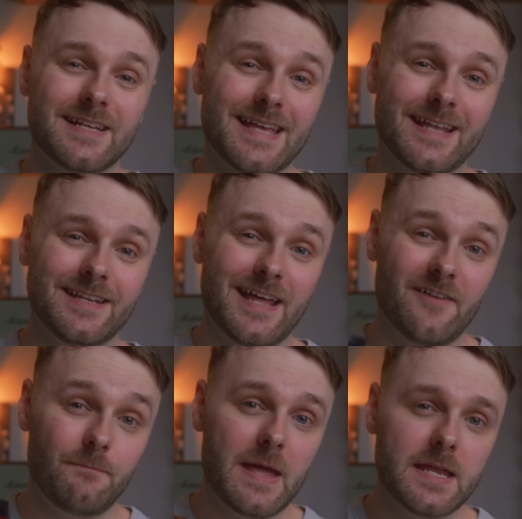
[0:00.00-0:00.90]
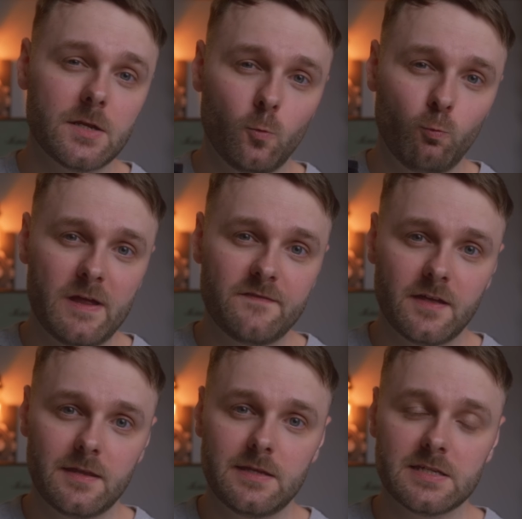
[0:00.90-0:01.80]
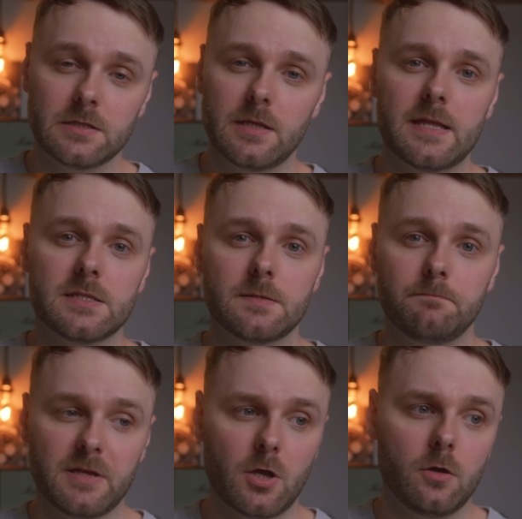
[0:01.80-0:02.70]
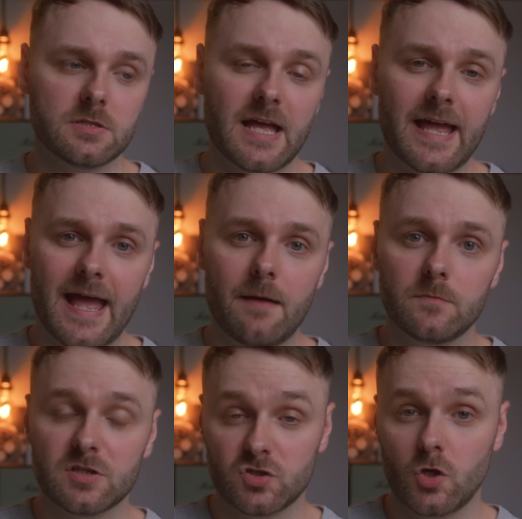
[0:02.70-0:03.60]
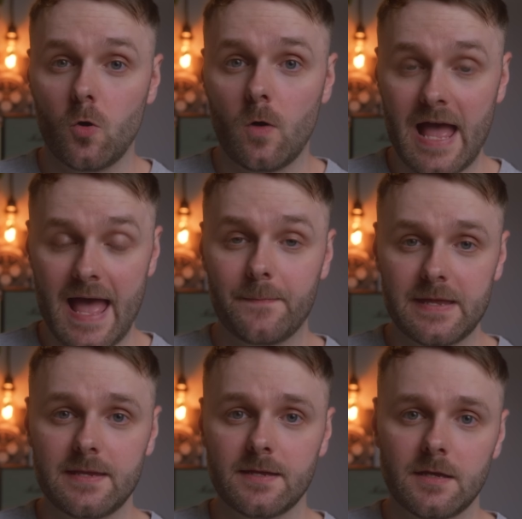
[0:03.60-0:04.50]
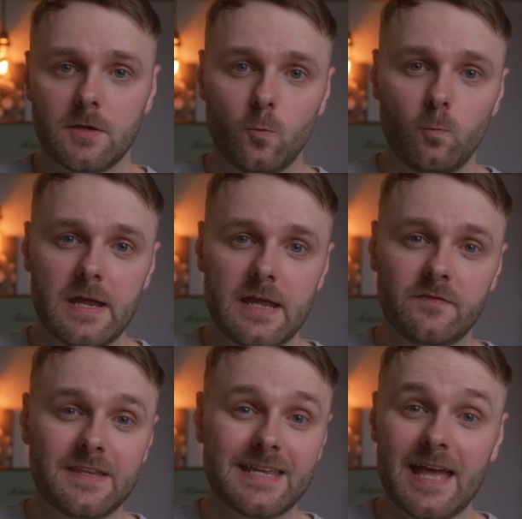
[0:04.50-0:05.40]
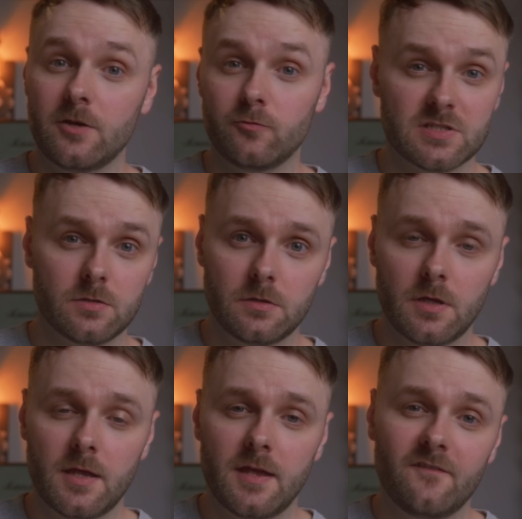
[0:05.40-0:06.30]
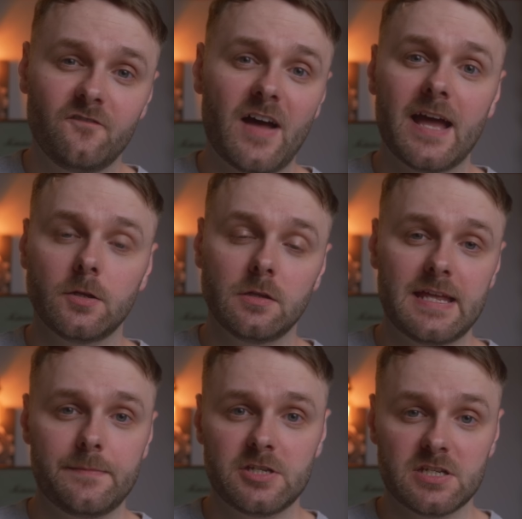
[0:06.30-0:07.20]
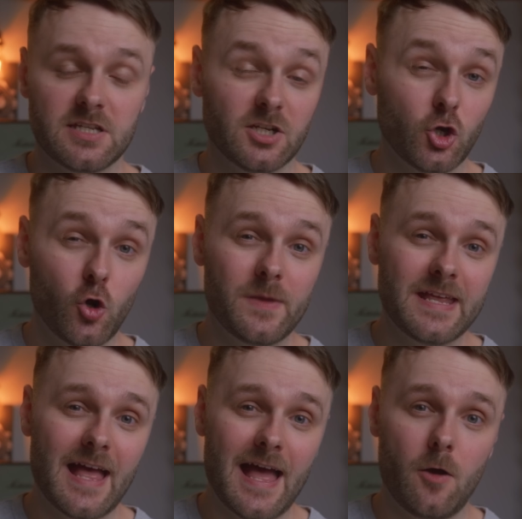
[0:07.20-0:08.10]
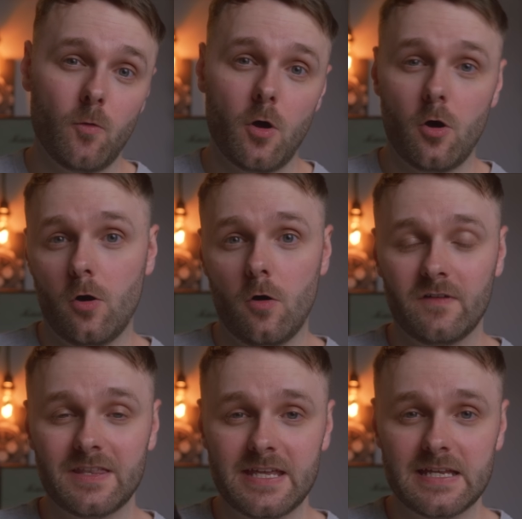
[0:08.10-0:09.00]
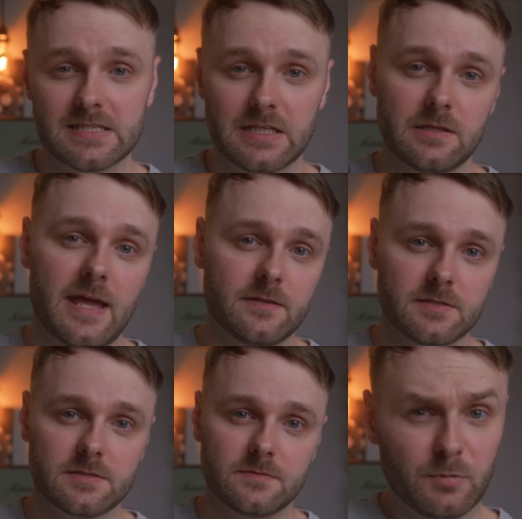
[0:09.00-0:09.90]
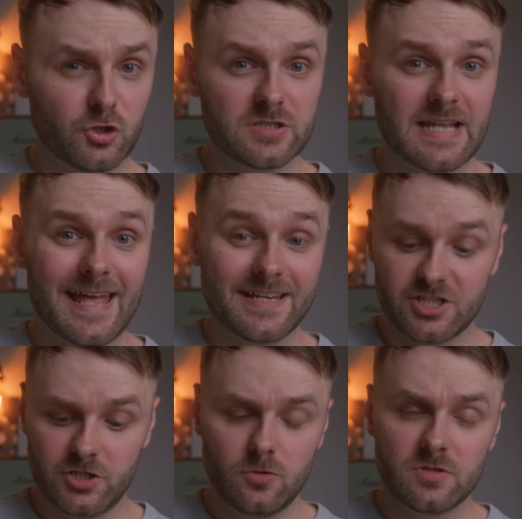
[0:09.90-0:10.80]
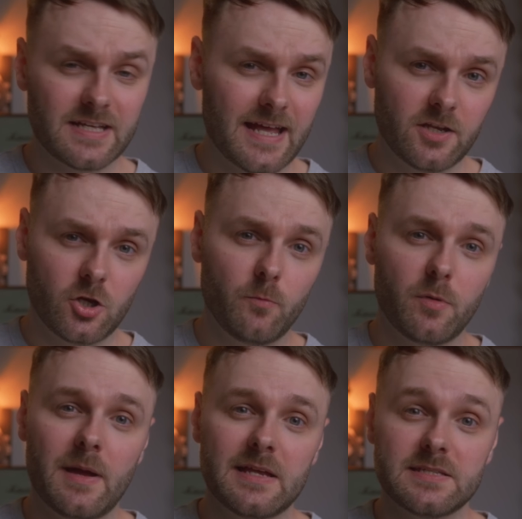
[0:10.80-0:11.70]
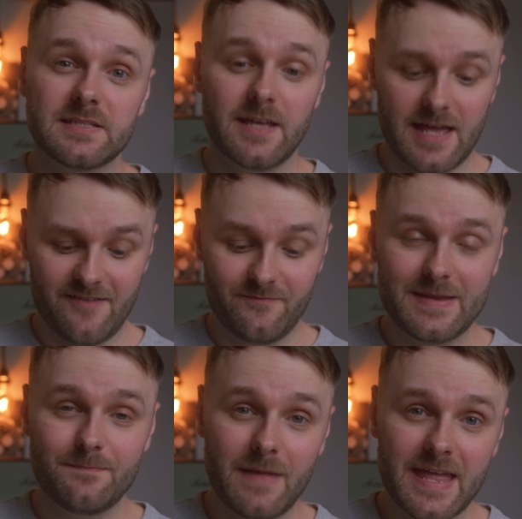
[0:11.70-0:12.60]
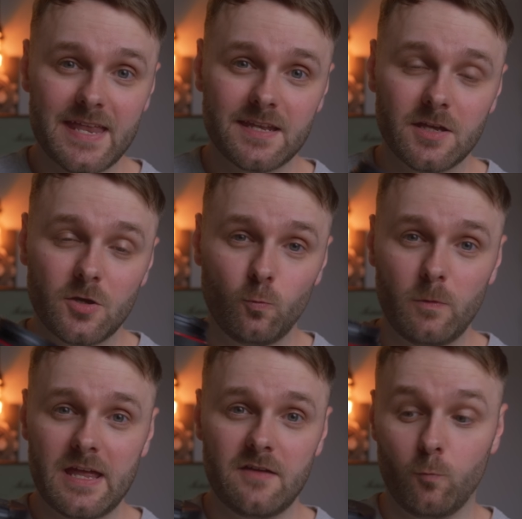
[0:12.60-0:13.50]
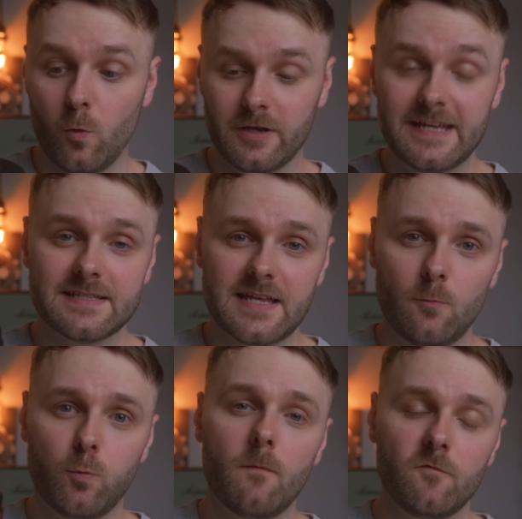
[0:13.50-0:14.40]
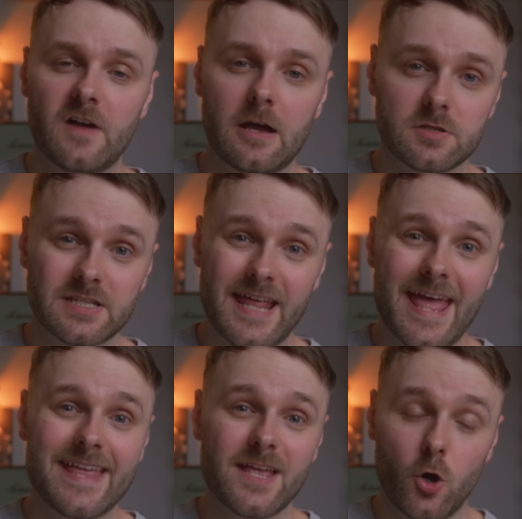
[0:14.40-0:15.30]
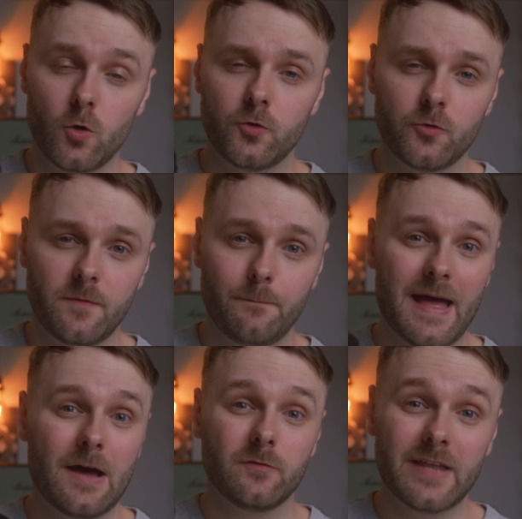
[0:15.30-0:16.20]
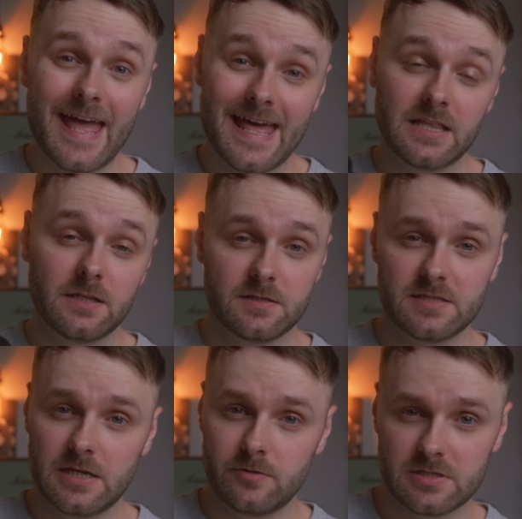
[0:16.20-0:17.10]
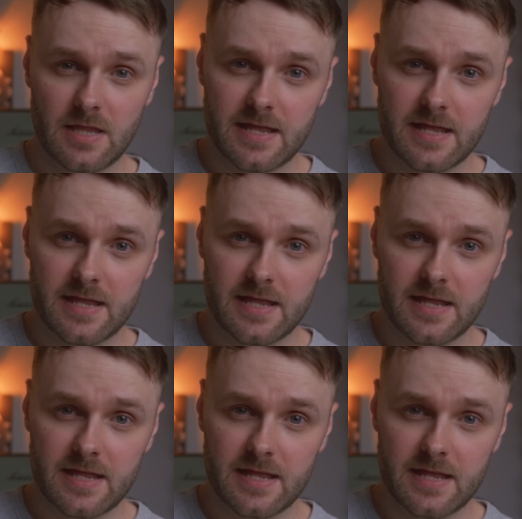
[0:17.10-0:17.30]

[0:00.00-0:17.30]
that Canon have made with this lens, because I am so happy with the end result. final images that are coming out of this lens. But does that excuse the kind of compromises that have been made with what is a £1,800 L series